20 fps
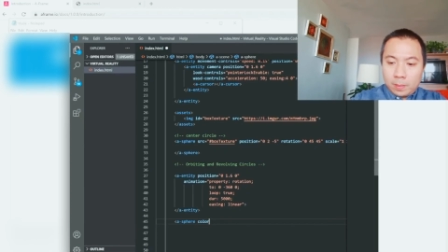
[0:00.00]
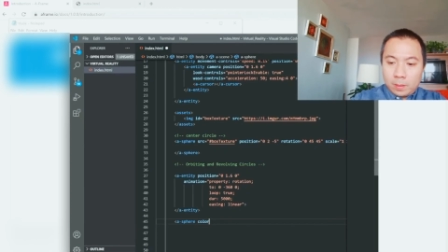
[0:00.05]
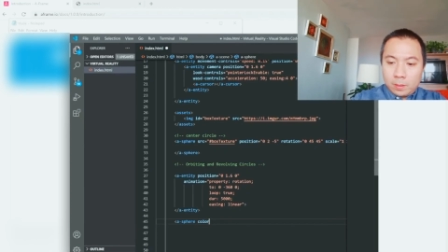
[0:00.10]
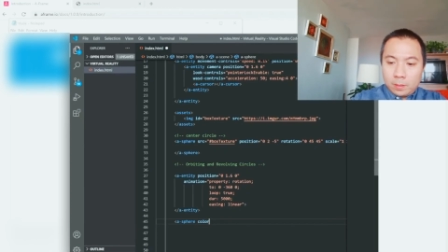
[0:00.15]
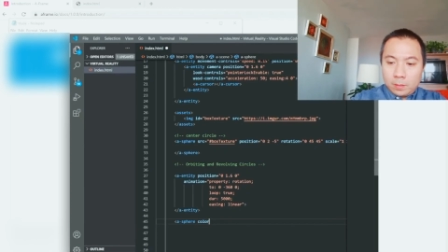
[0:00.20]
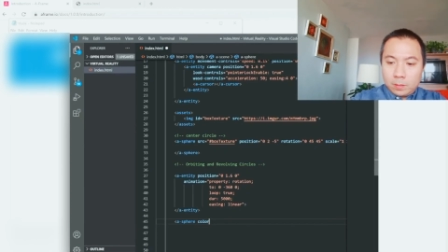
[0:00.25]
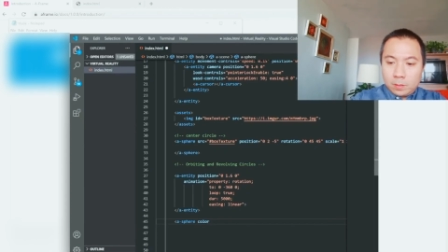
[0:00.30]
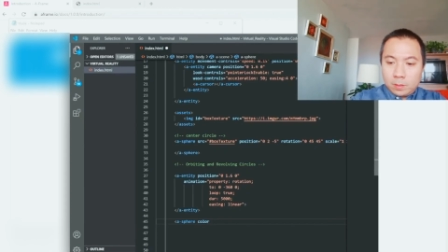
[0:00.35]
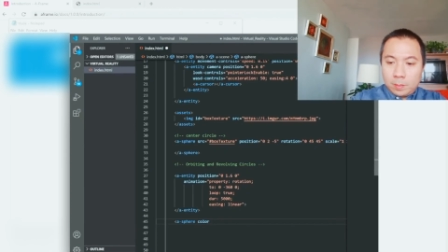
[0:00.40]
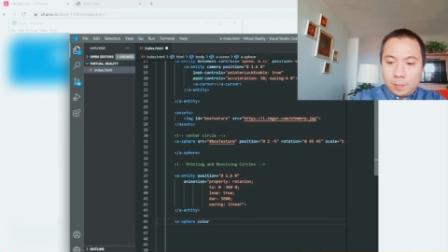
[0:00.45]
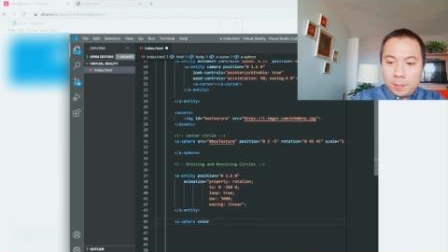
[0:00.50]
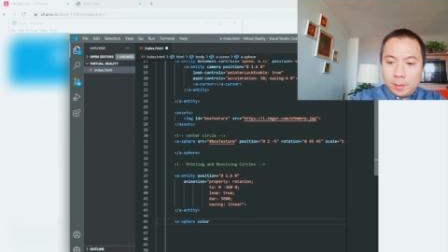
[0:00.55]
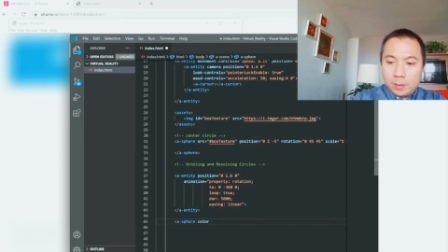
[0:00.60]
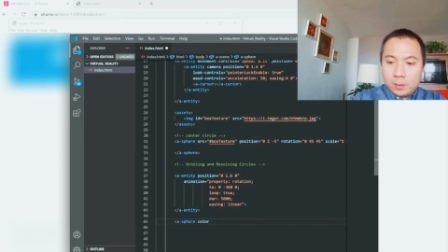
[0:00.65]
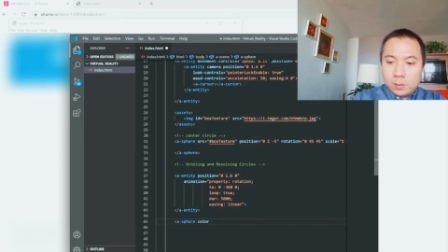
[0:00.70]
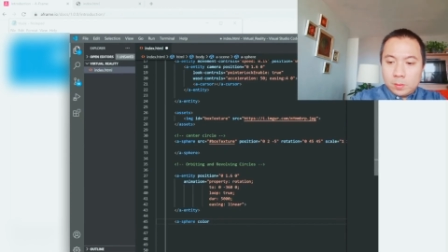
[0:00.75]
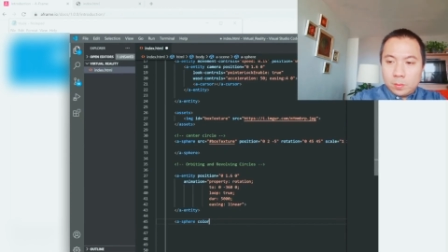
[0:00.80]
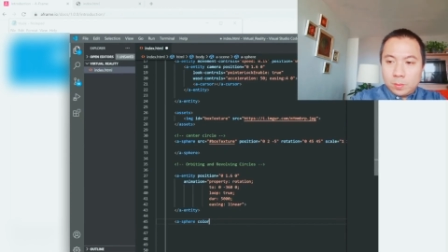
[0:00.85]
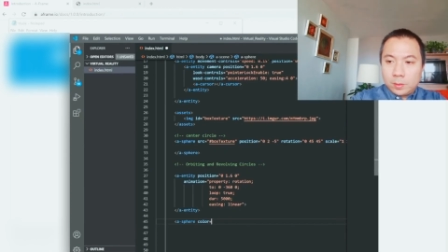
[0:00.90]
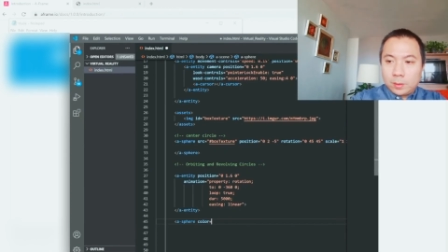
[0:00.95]
So it
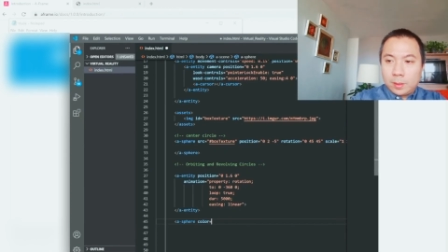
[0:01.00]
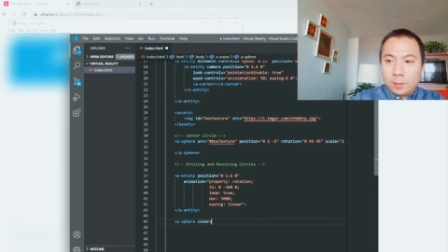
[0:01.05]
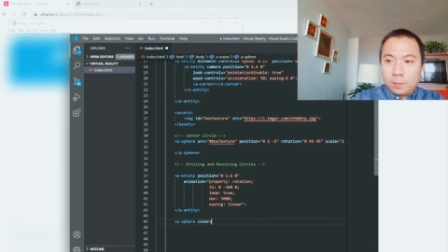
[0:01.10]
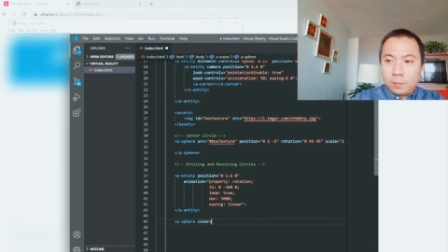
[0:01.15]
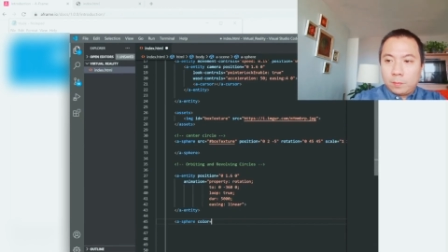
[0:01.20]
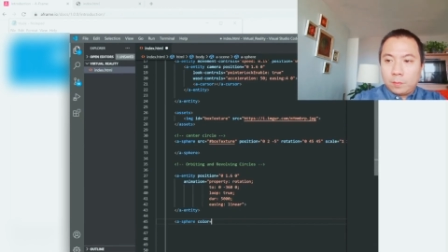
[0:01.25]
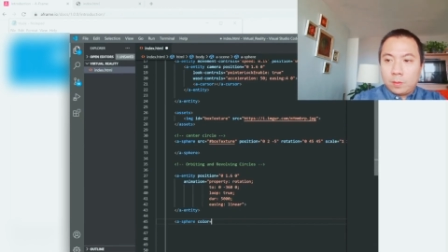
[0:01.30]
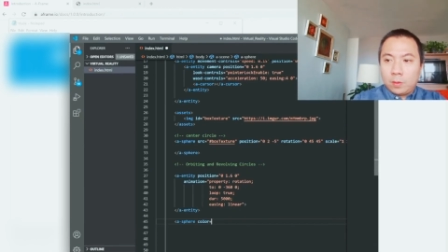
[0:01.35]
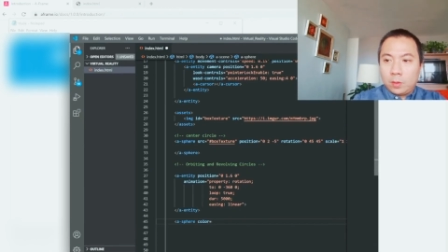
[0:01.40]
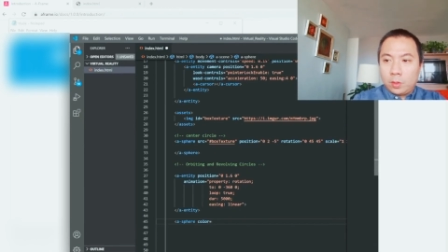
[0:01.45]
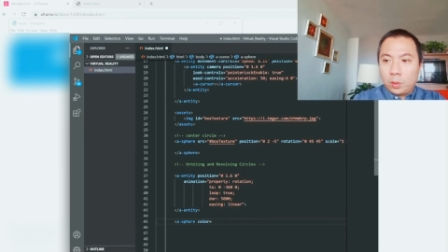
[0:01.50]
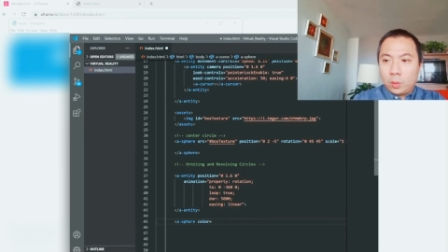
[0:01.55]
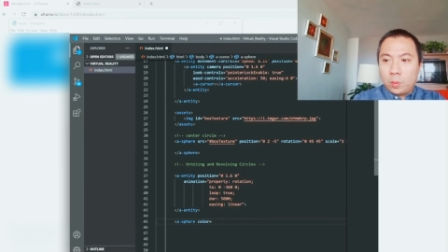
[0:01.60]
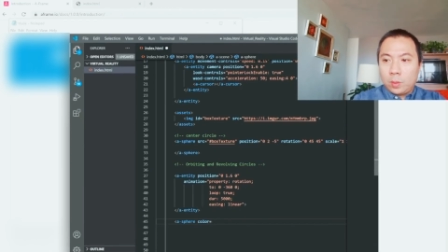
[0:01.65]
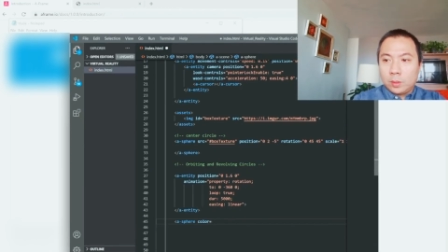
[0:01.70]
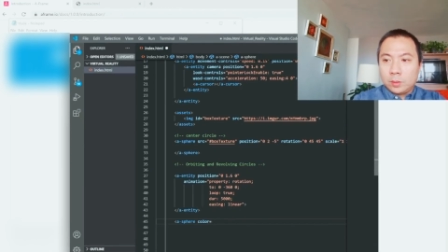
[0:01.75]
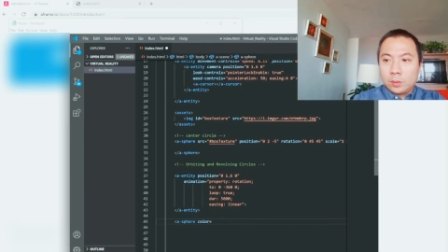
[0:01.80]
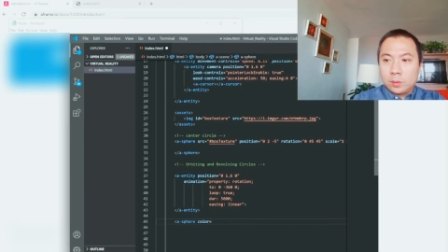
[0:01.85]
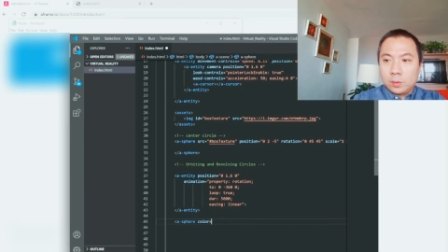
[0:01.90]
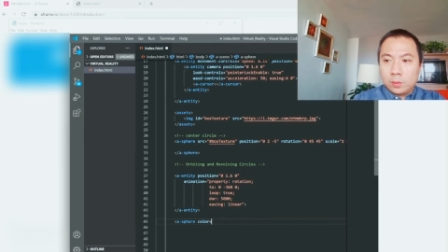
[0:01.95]
depends on what type of color you want.